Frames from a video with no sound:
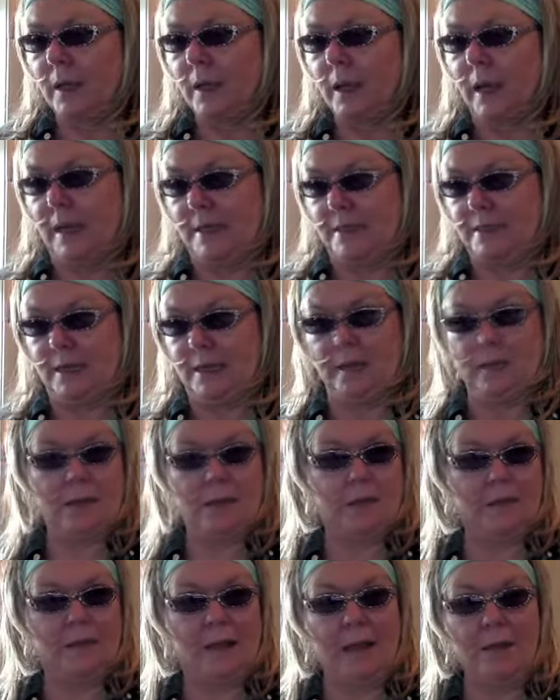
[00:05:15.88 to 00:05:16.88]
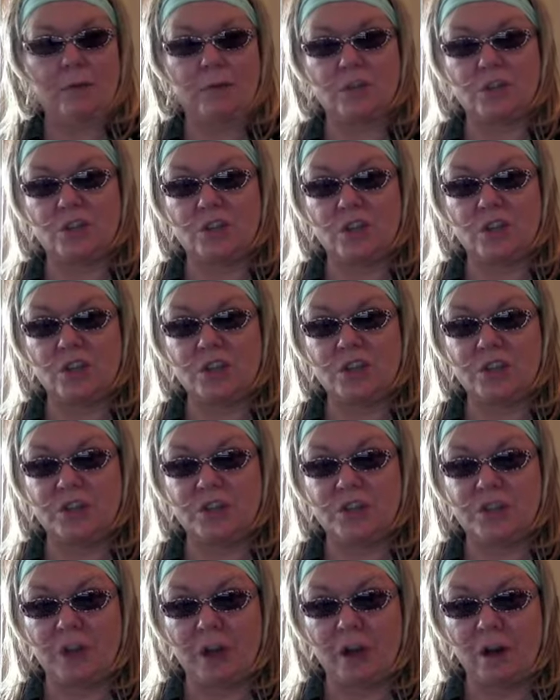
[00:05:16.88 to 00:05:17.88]
And suddenly they was
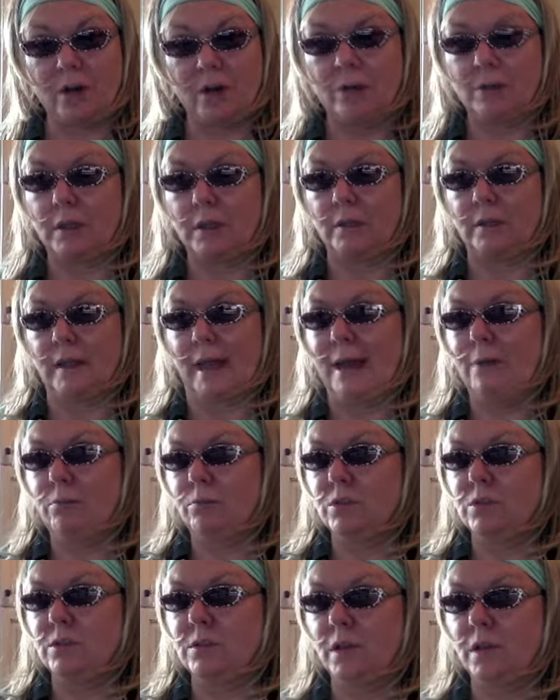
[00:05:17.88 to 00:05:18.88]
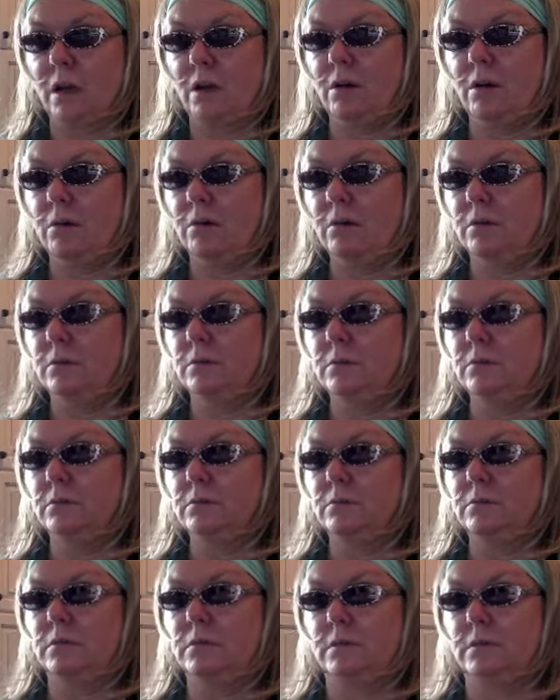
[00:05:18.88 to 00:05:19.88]
just gone. The light was gone.
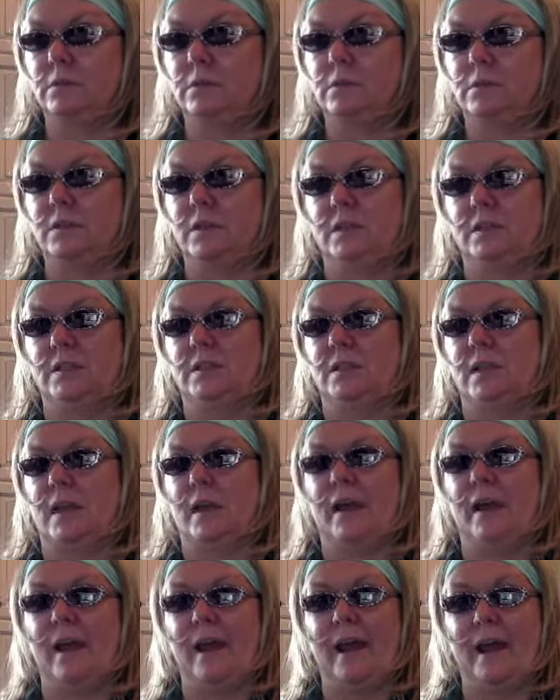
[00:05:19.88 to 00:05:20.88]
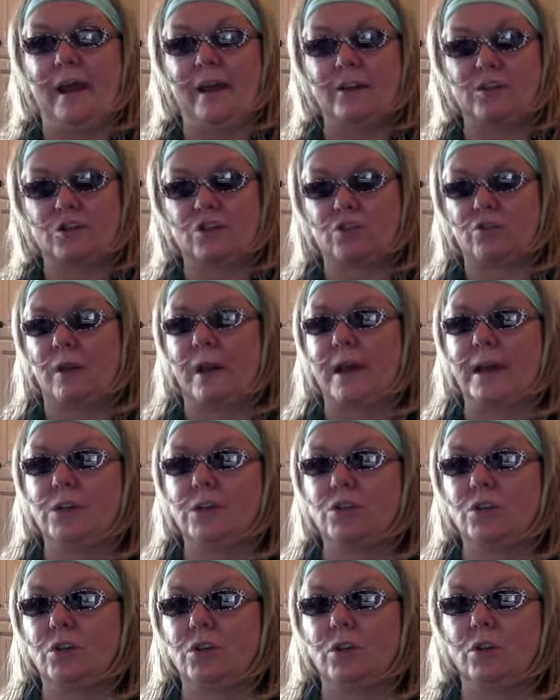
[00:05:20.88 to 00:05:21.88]
These
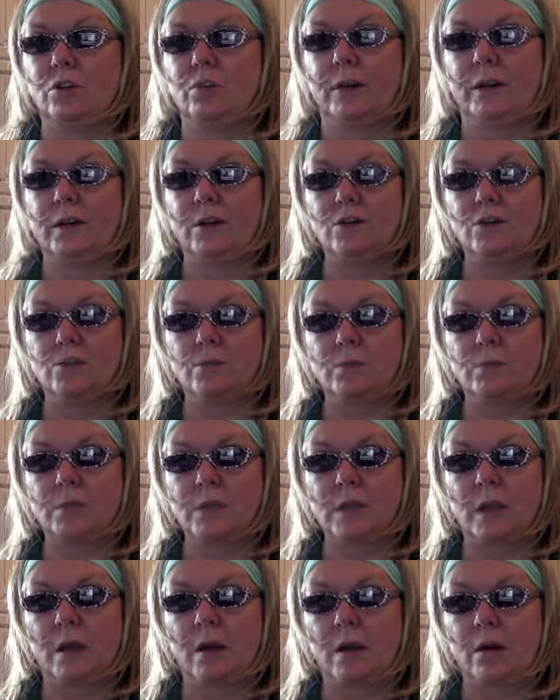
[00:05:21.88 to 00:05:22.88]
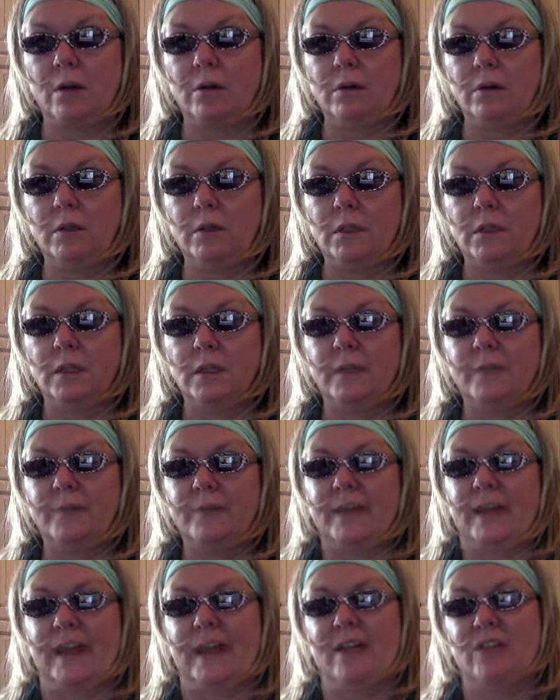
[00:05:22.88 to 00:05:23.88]
strange-looking critters was gone.
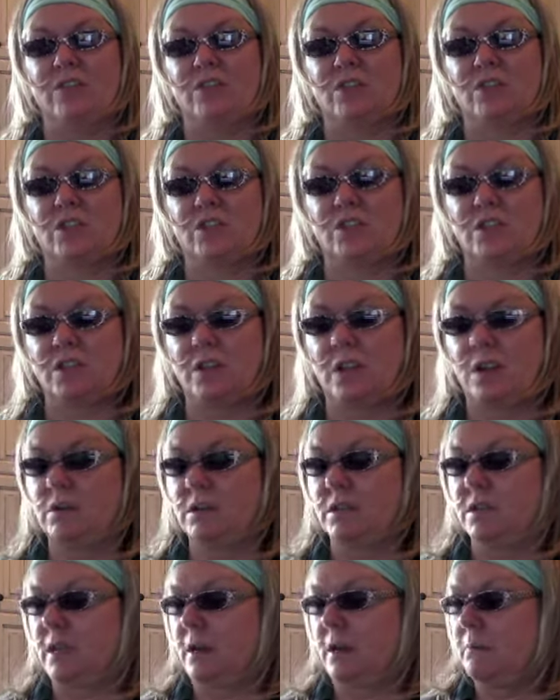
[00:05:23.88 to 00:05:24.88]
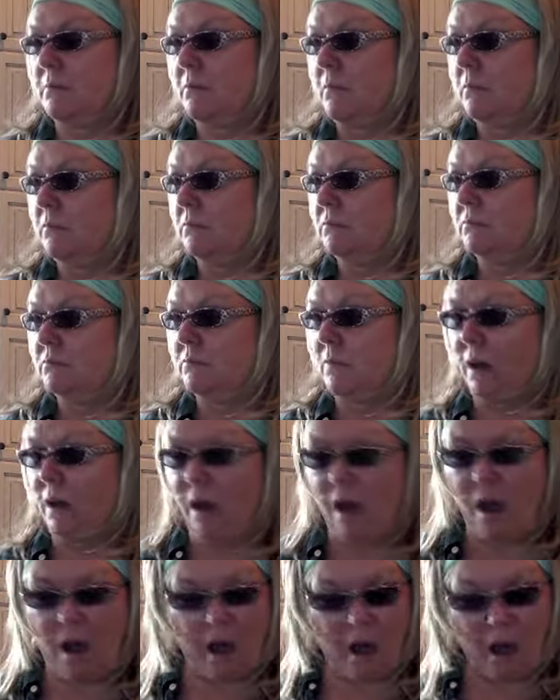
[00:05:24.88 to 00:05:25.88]
The house stunk something
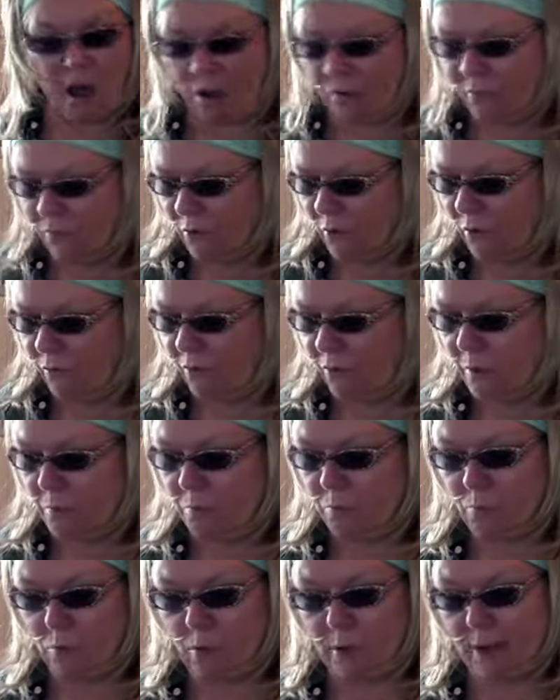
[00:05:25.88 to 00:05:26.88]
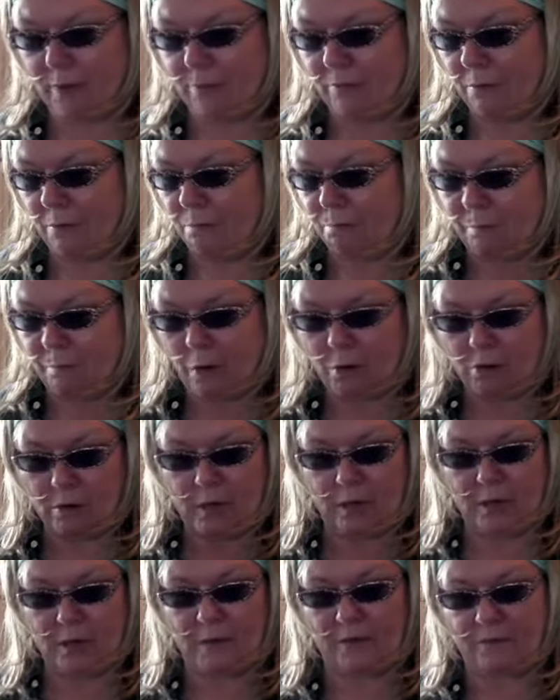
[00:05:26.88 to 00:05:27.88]
awful from whatever burnt
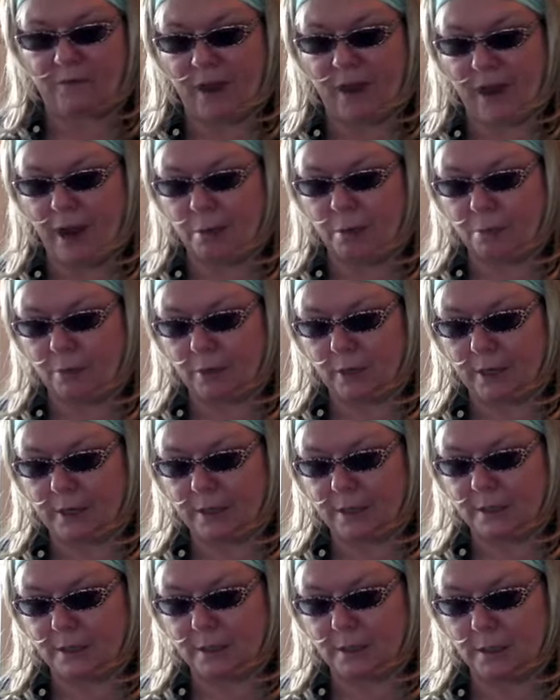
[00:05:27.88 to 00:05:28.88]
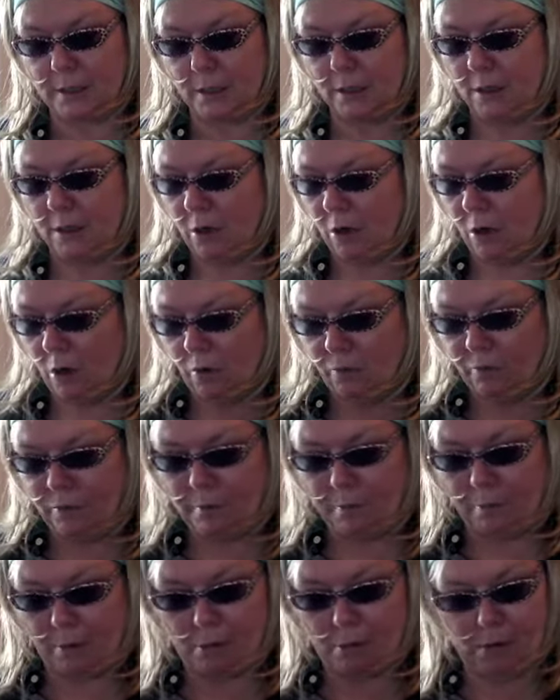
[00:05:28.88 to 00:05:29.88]
in the fireplace over
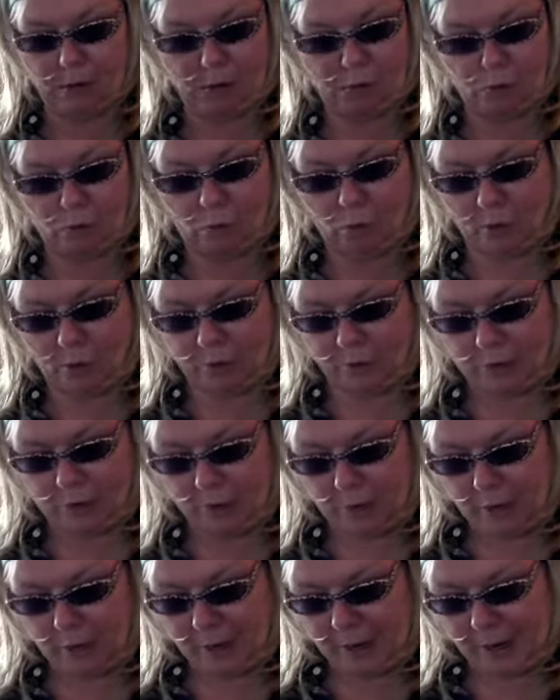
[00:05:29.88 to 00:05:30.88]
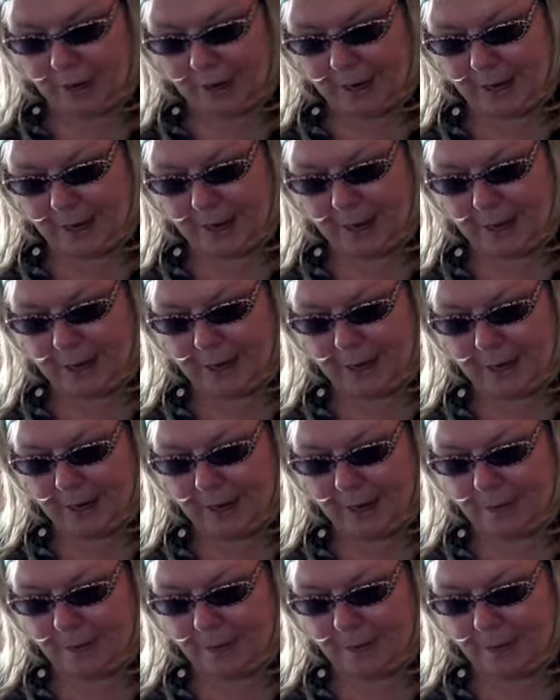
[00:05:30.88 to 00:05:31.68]
the boiling water, and